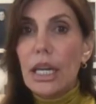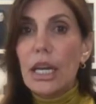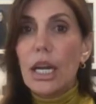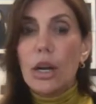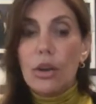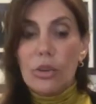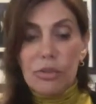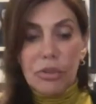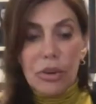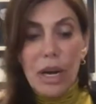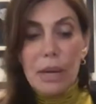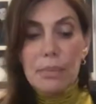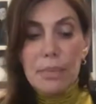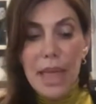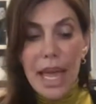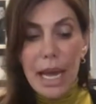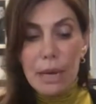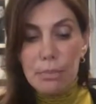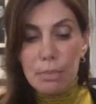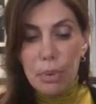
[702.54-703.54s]
From
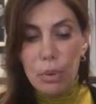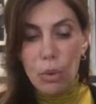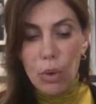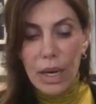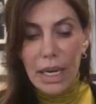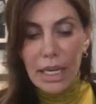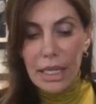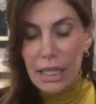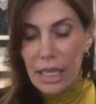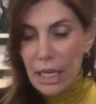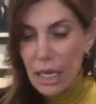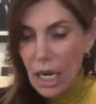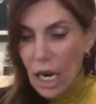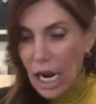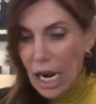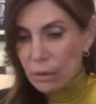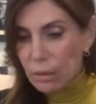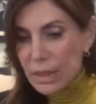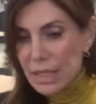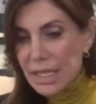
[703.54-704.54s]
that point,
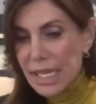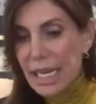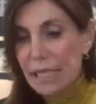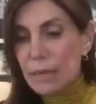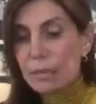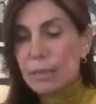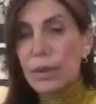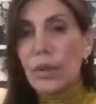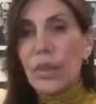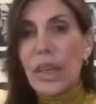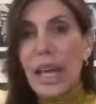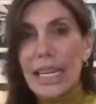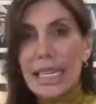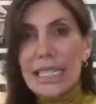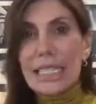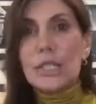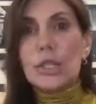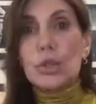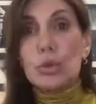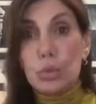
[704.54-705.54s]
I was able
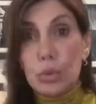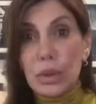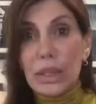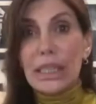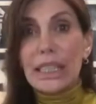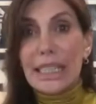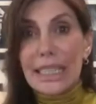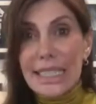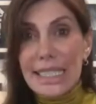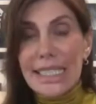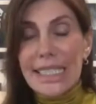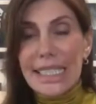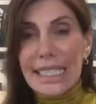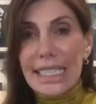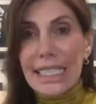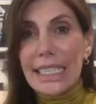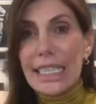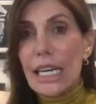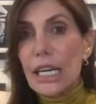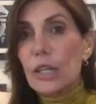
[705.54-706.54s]
then to really
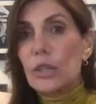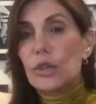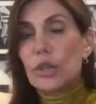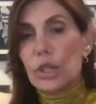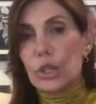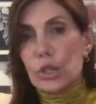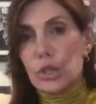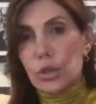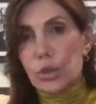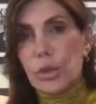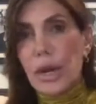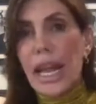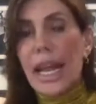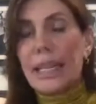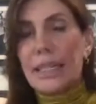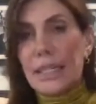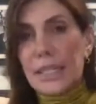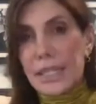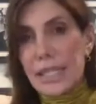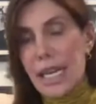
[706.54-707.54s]
see the
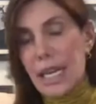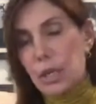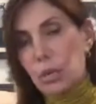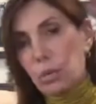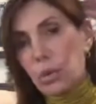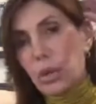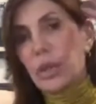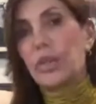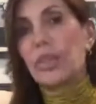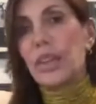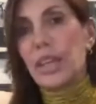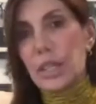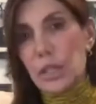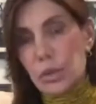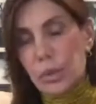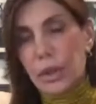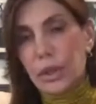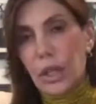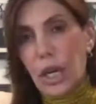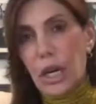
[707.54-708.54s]
trends and where things
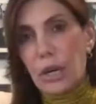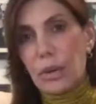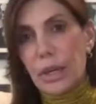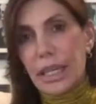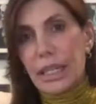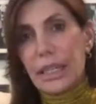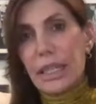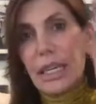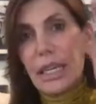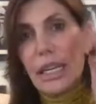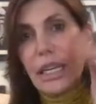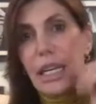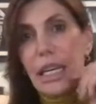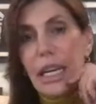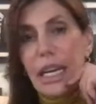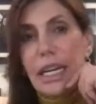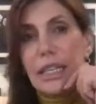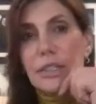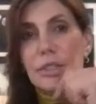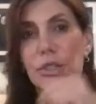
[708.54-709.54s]
were going.
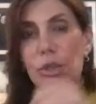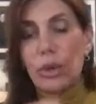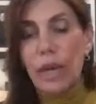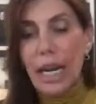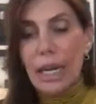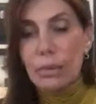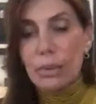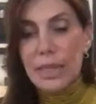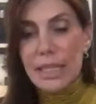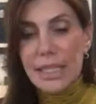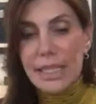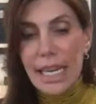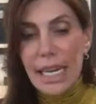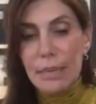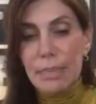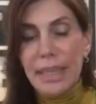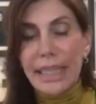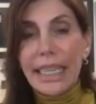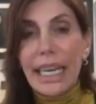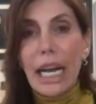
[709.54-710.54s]
And so I would say
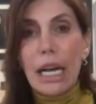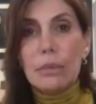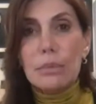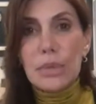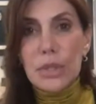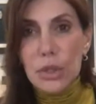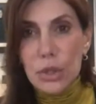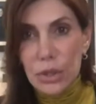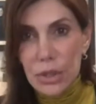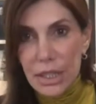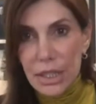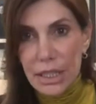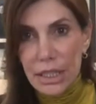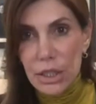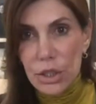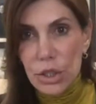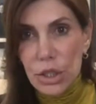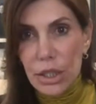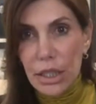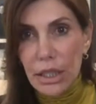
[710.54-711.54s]
become
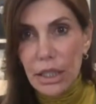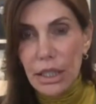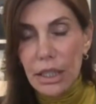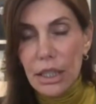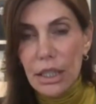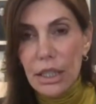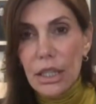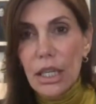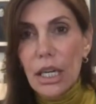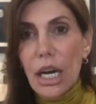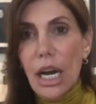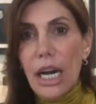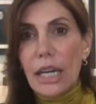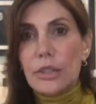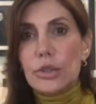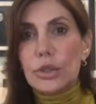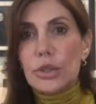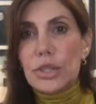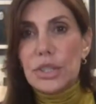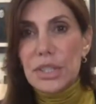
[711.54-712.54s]
strategic,
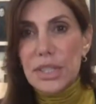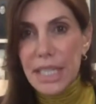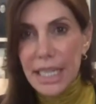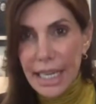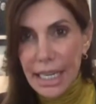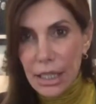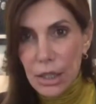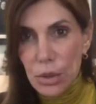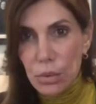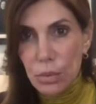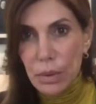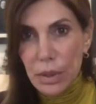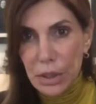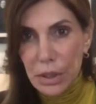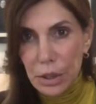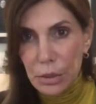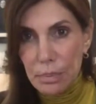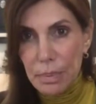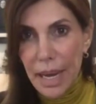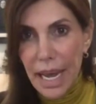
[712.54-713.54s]
understand where
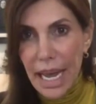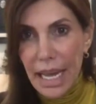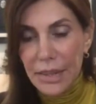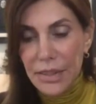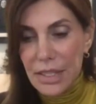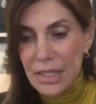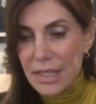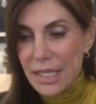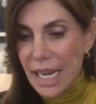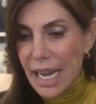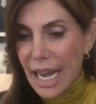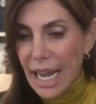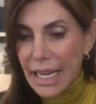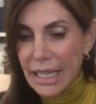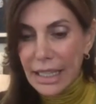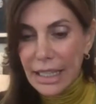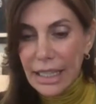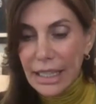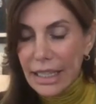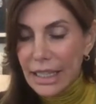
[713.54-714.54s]
your path is at,
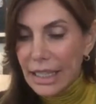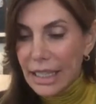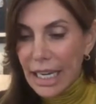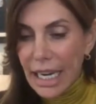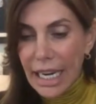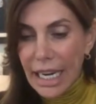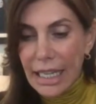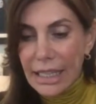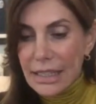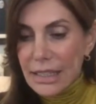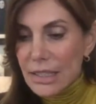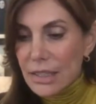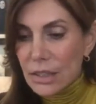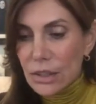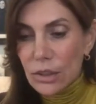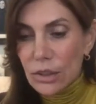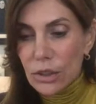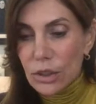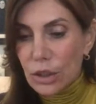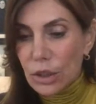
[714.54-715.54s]
and,
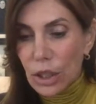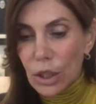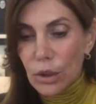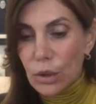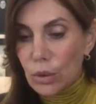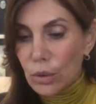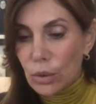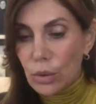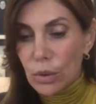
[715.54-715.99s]
you know,